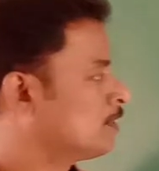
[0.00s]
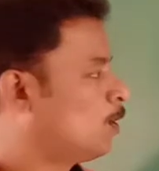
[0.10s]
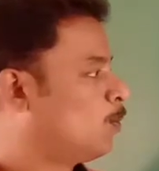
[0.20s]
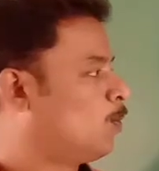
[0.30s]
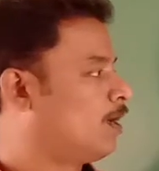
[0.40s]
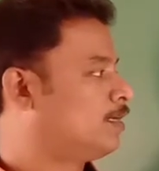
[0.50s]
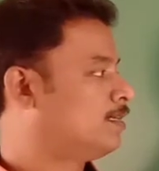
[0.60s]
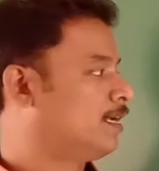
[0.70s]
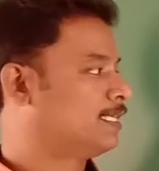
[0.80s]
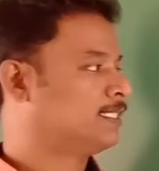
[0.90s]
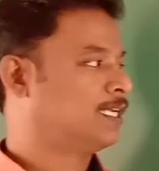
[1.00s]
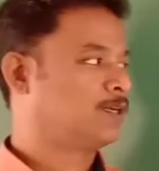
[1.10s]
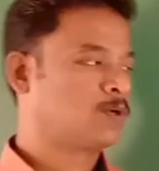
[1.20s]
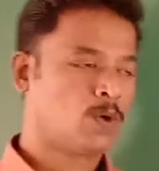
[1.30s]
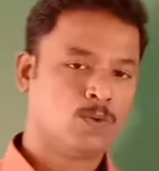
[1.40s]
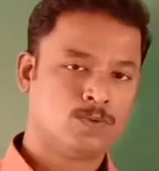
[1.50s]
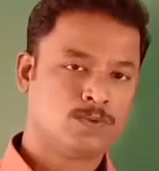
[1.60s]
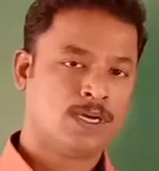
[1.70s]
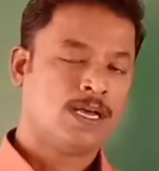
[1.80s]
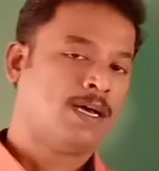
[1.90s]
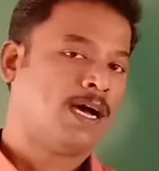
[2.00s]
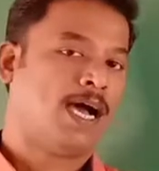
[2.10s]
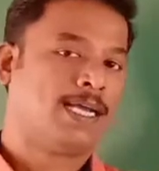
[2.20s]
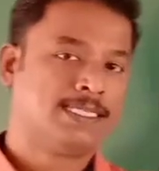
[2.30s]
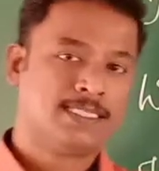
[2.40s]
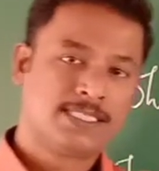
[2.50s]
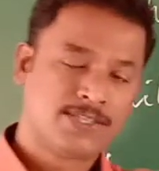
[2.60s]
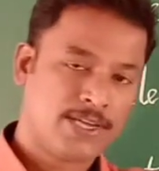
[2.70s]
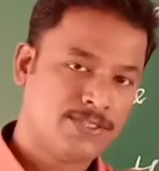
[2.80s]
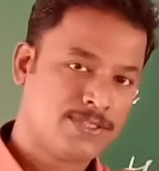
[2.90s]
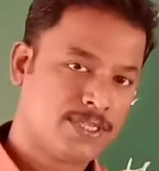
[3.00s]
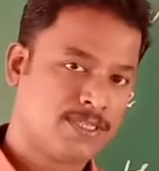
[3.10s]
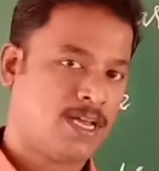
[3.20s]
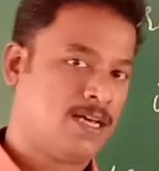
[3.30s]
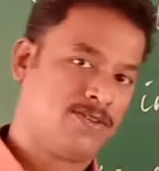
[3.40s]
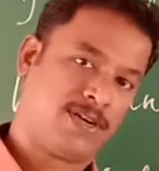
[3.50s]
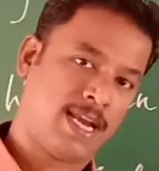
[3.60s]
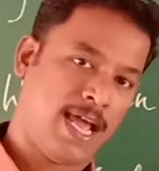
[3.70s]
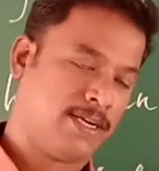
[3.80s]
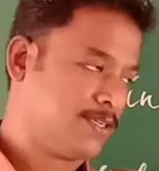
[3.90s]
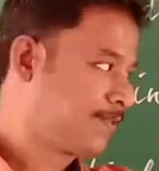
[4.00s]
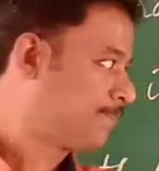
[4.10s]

while in a grove I sate reclined,